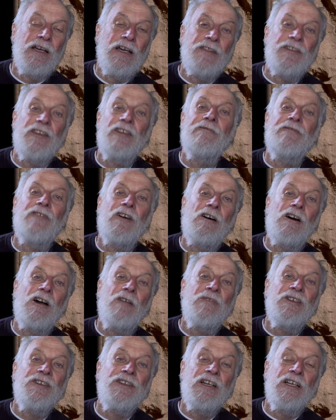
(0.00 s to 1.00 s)
The
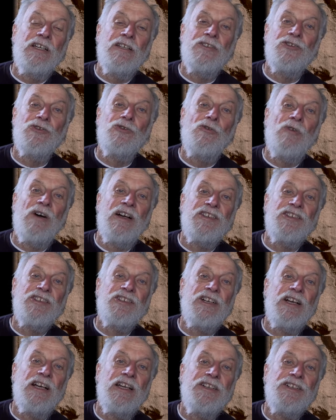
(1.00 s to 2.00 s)
environment is always
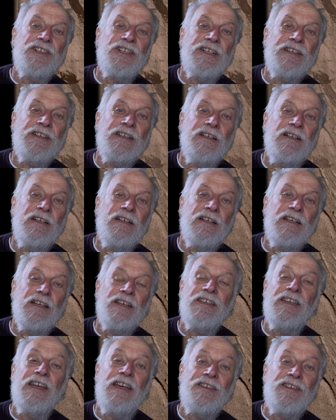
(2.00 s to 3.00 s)
changing,
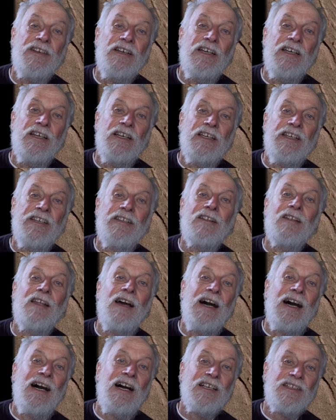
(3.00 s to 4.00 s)
yet it
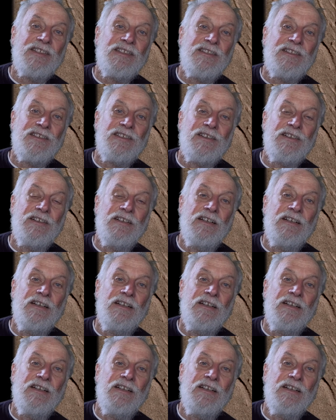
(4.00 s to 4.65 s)
lasts.